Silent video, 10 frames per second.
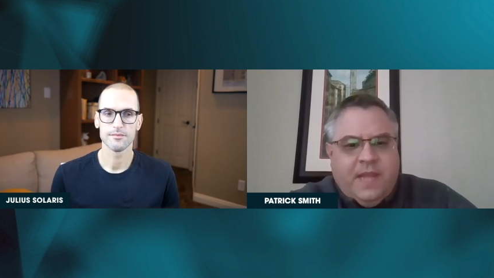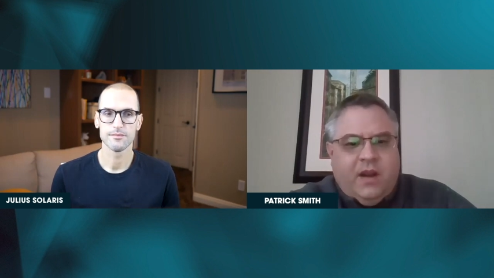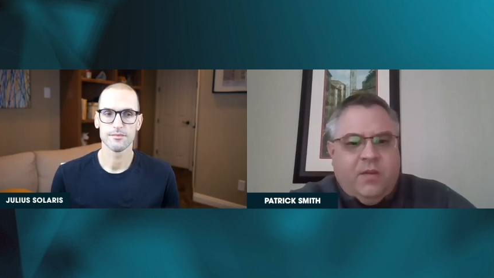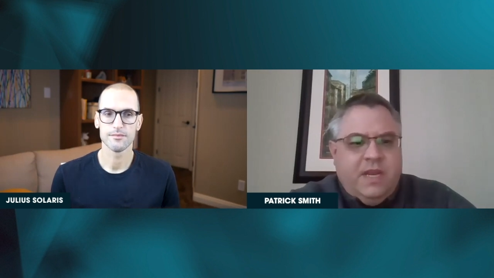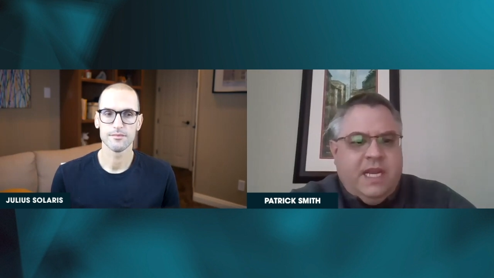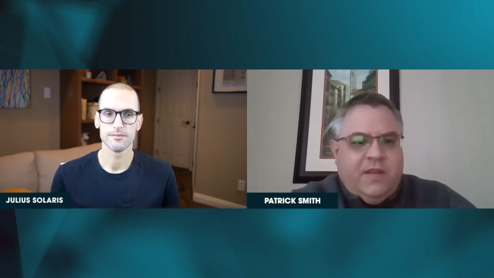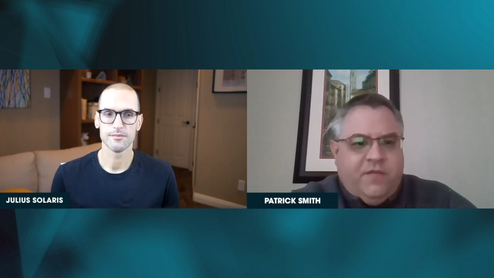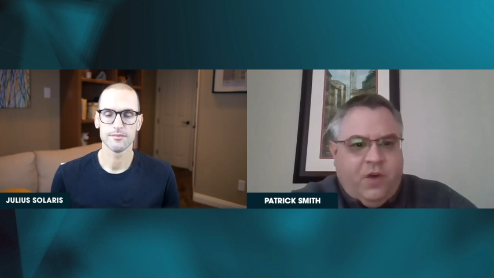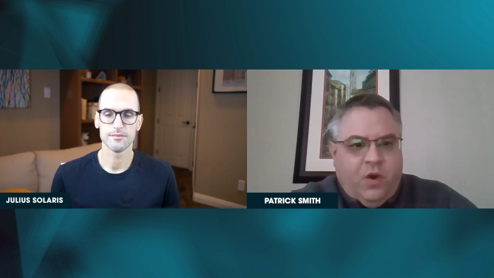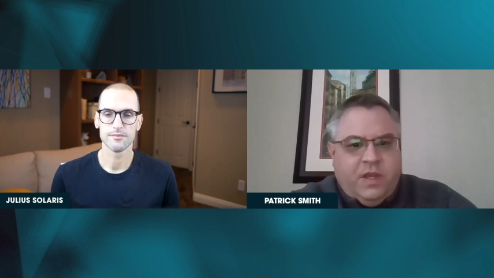Speaker 1: our immediate
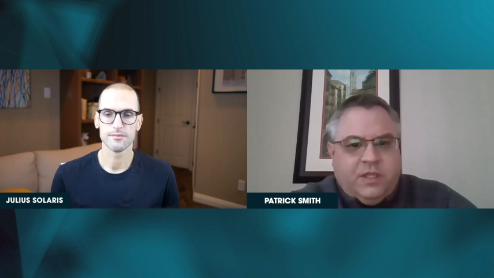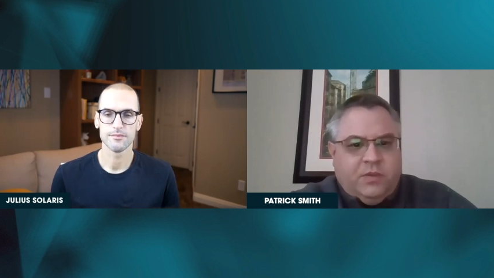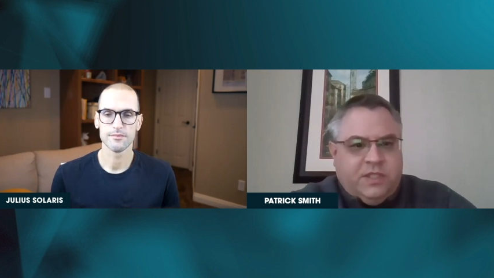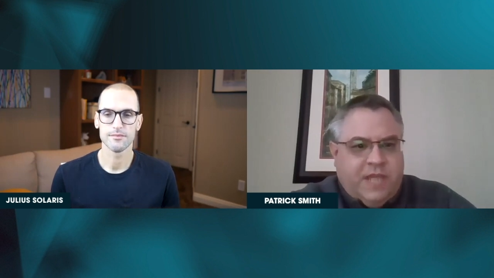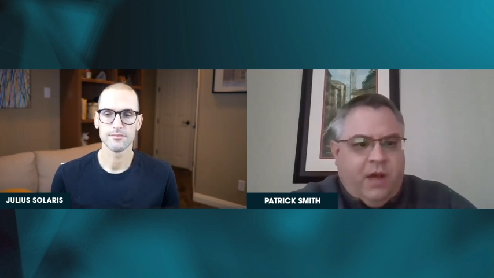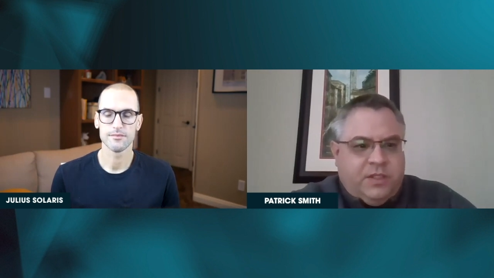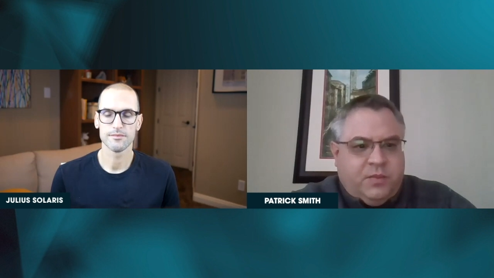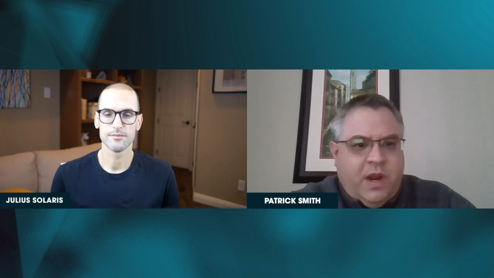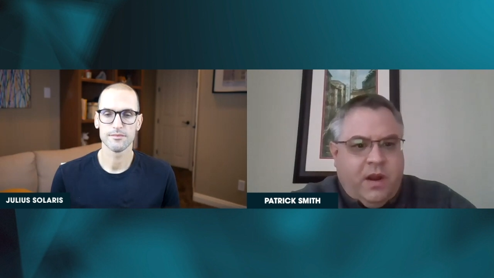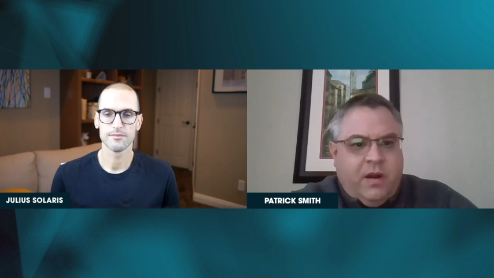focus was
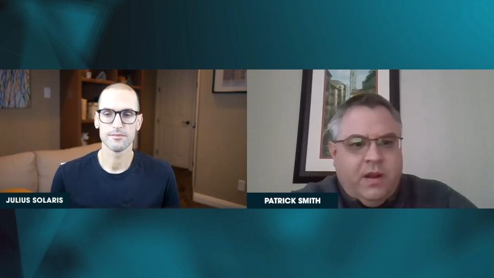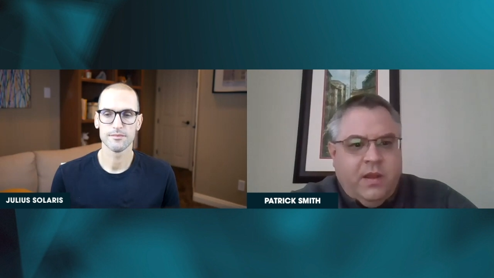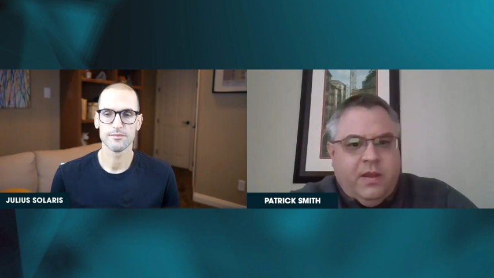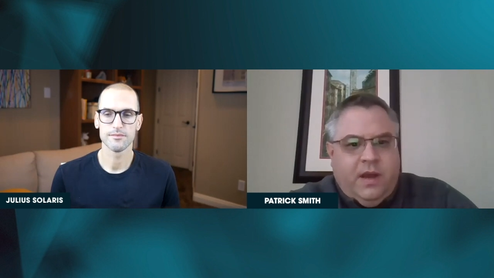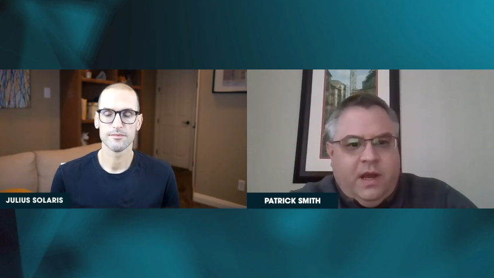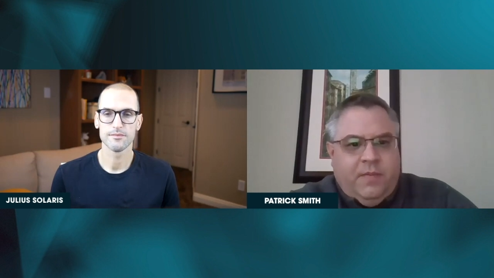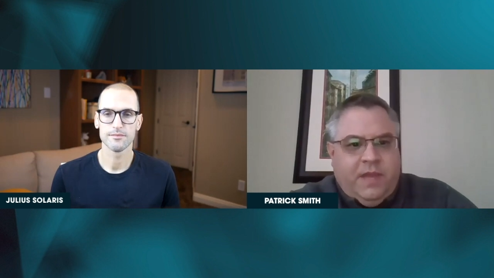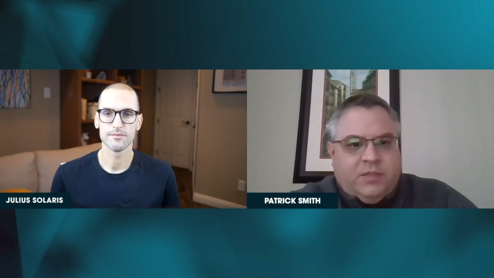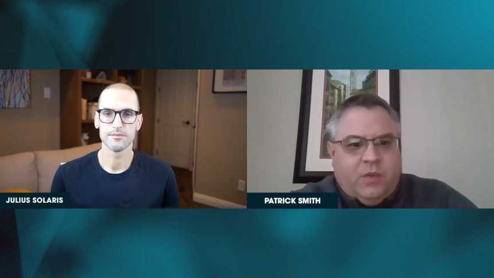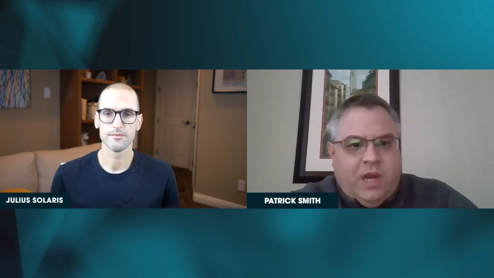elsewhere. Um,
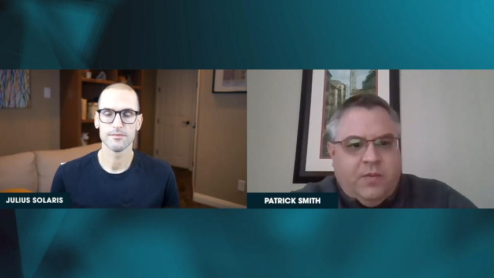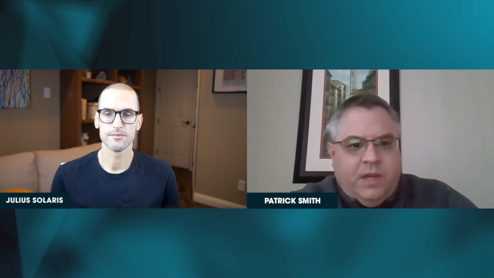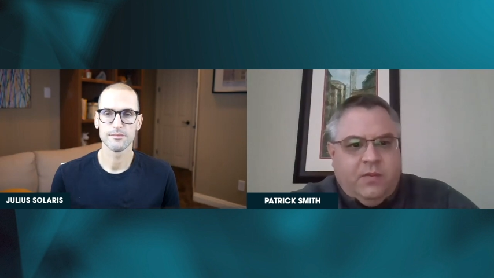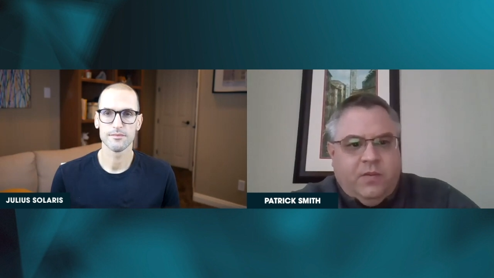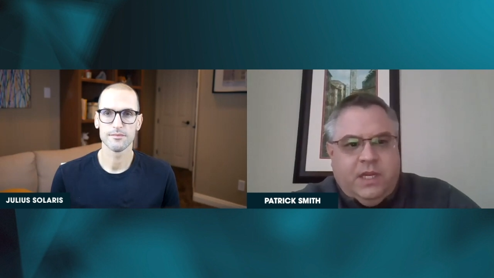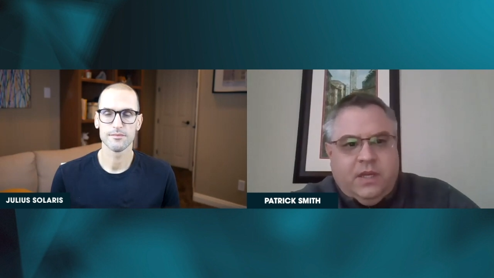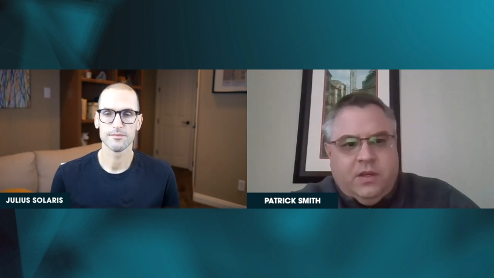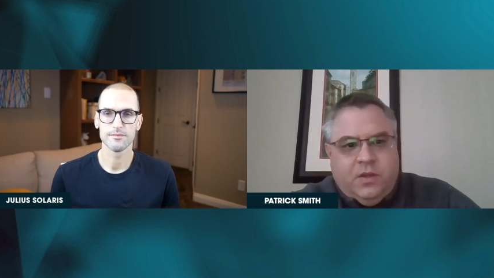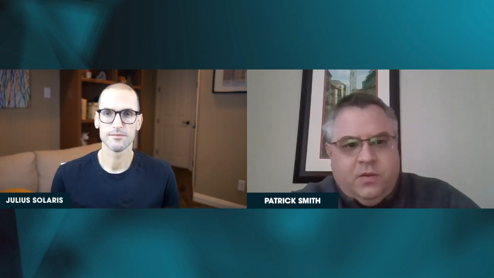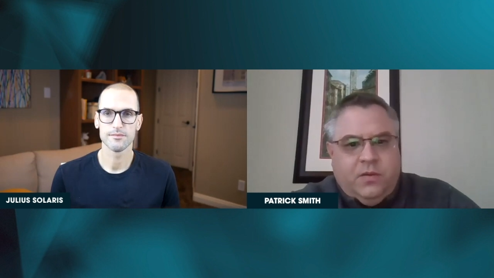that's why we, we
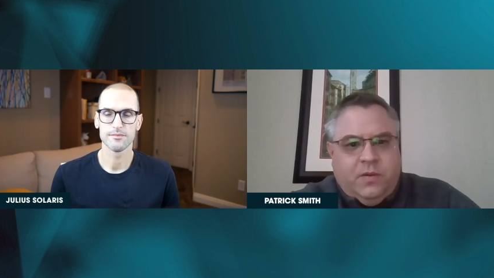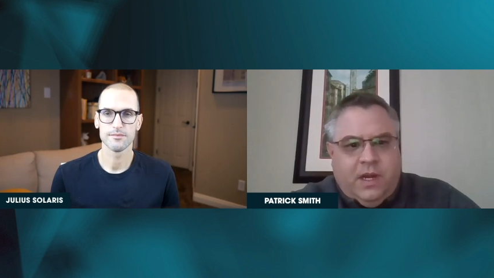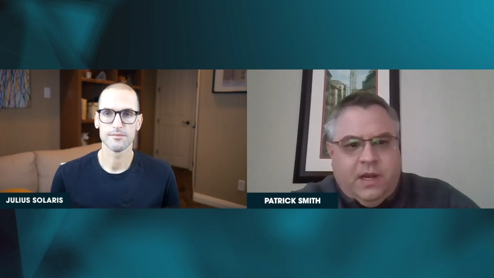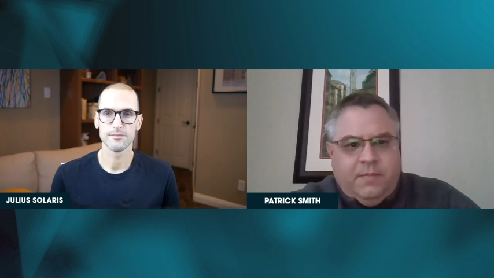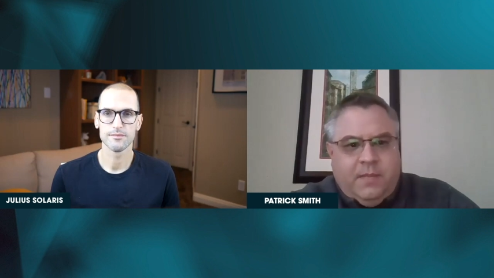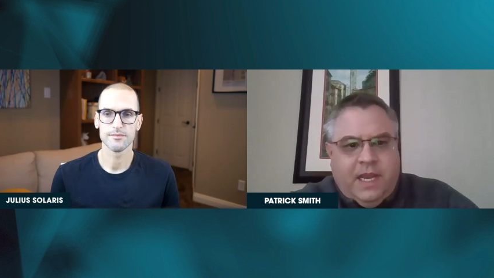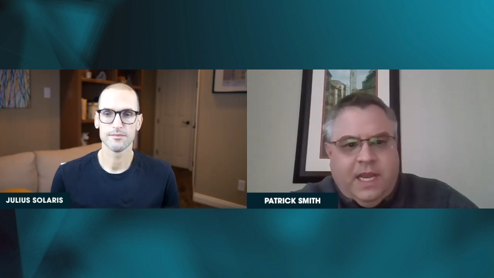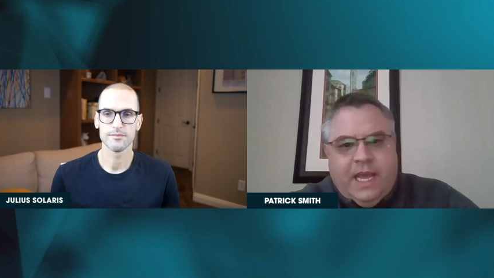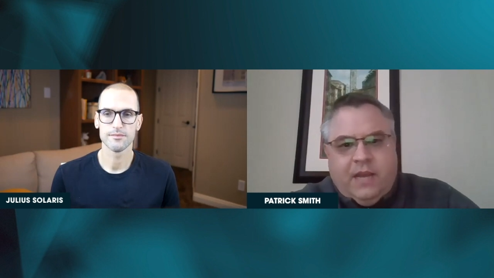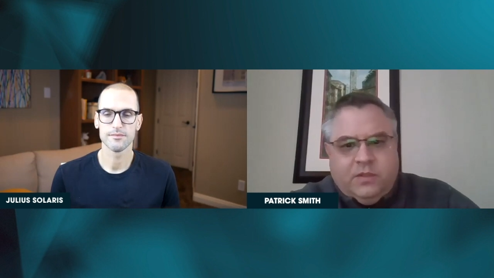didn't do um,
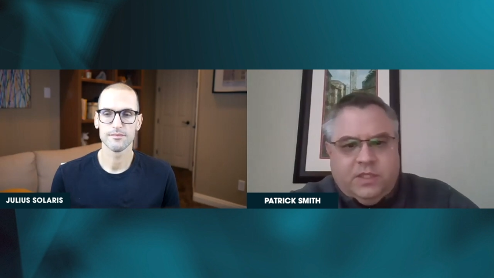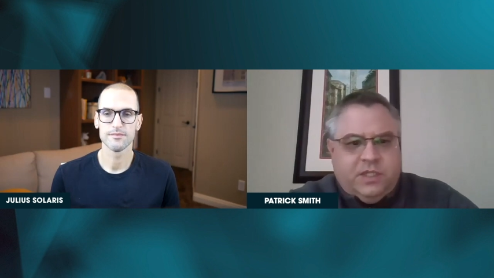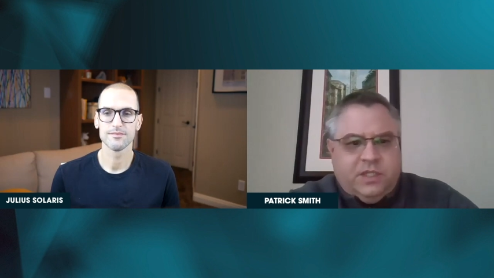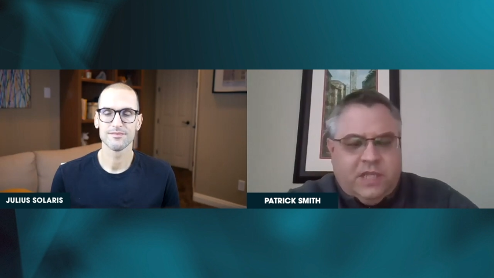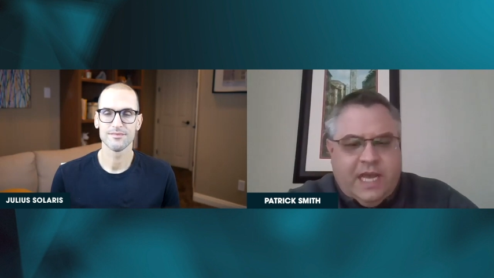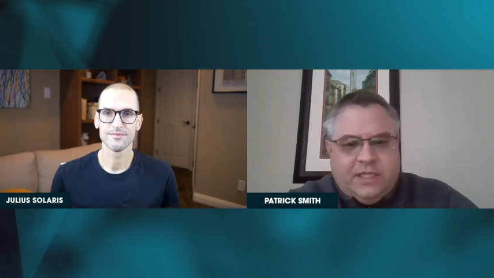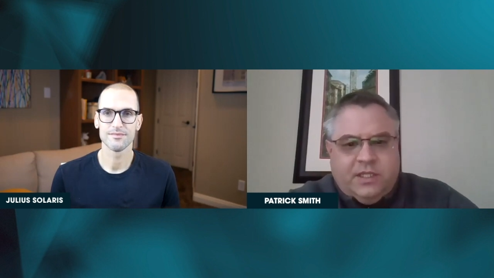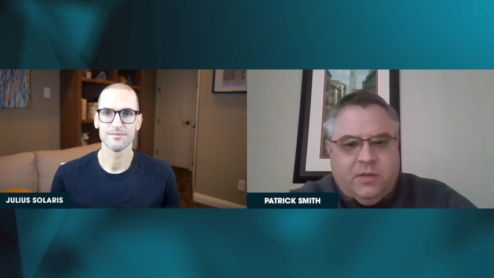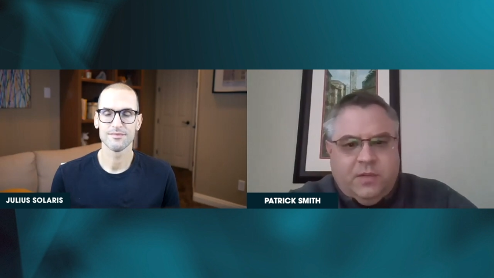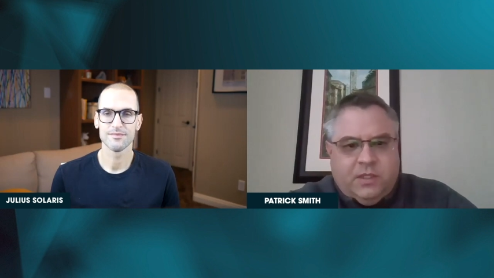any acquisitions
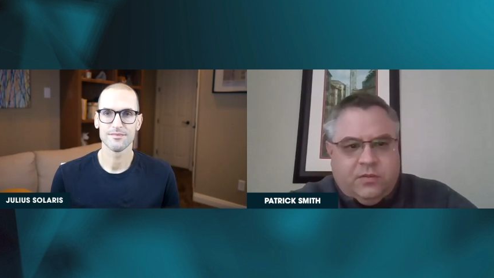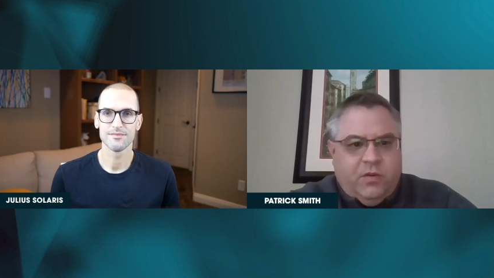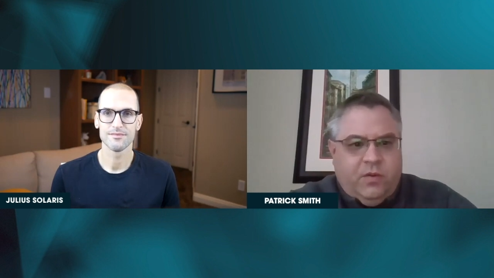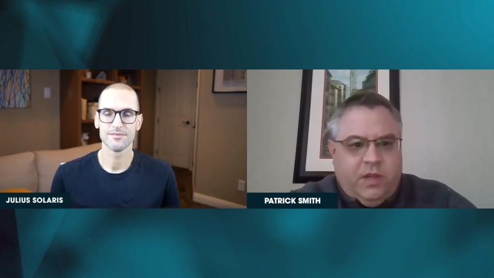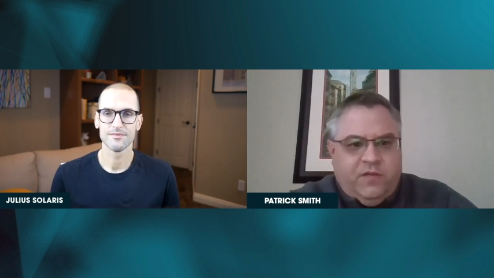last year because we were really